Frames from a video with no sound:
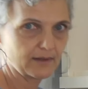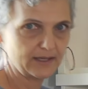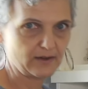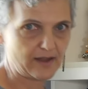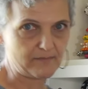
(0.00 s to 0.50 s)

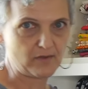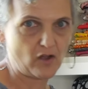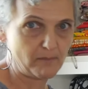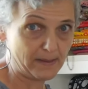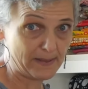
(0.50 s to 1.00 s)
Here I have
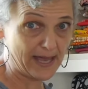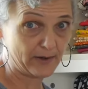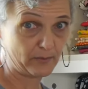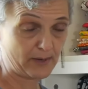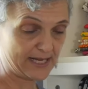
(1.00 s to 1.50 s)
all my
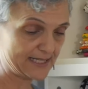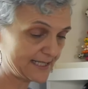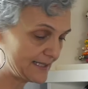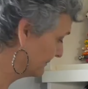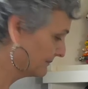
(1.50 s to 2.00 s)
pattern
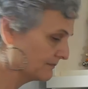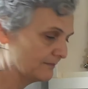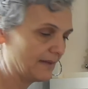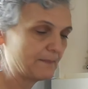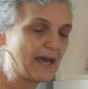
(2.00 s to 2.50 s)
weights.
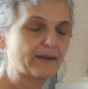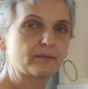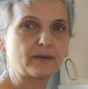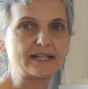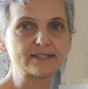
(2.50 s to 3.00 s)
My
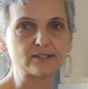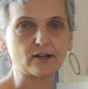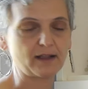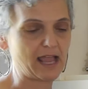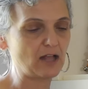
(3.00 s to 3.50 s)
pattern weights
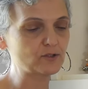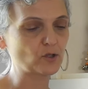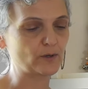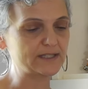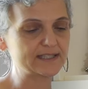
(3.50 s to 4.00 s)
are
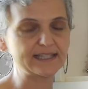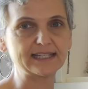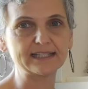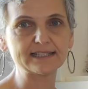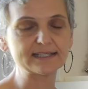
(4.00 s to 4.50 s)
Altoids
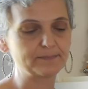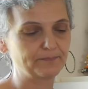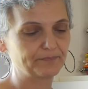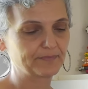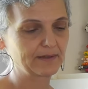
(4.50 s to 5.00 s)
tins
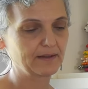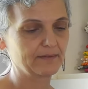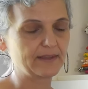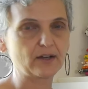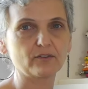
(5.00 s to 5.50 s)

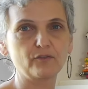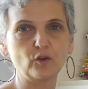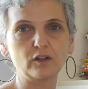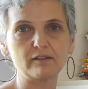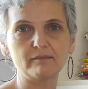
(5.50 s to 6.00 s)
that are
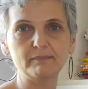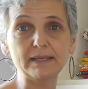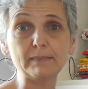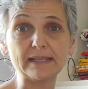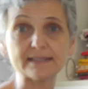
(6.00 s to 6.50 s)
full of
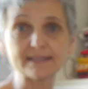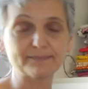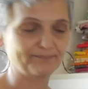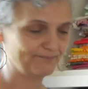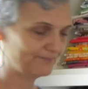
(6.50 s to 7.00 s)
BBs
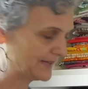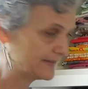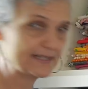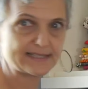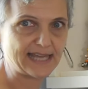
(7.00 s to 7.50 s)

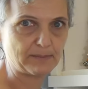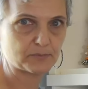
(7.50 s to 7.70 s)
and then taped